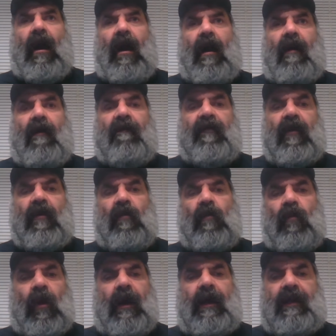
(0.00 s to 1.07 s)
of
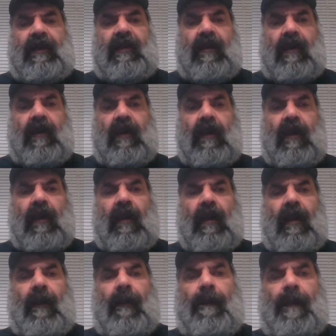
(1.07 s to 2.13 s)
what
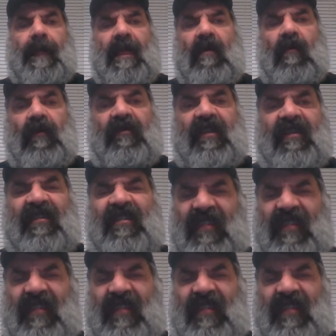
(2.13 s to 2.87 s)
was